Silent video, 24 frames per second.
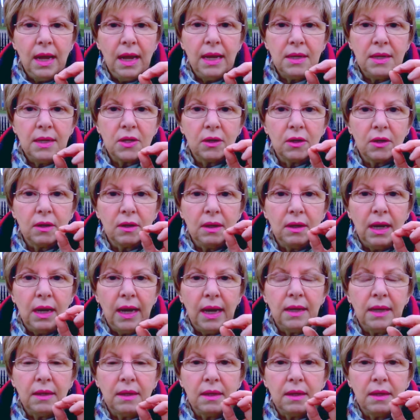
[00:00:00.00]
laser
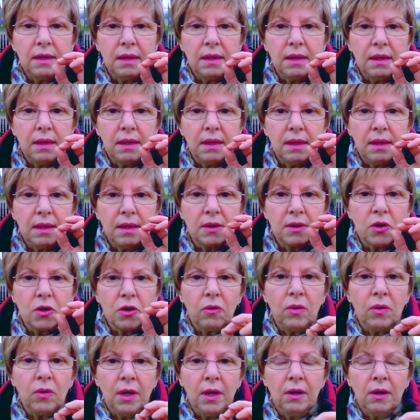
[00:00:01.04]
light
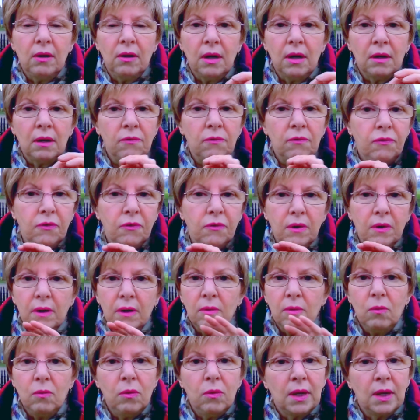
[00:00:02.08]
is only on
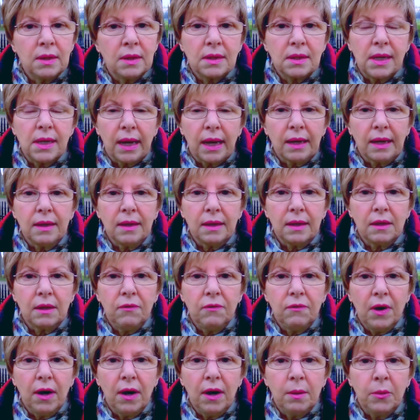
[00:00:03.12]
for 1 second
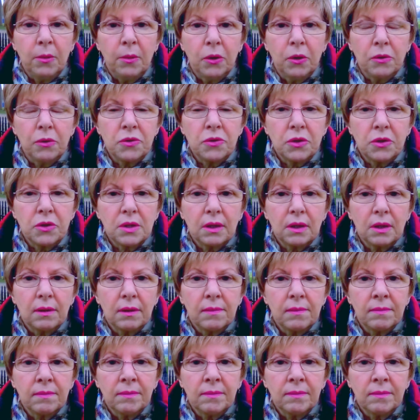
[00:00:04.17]
at the very most.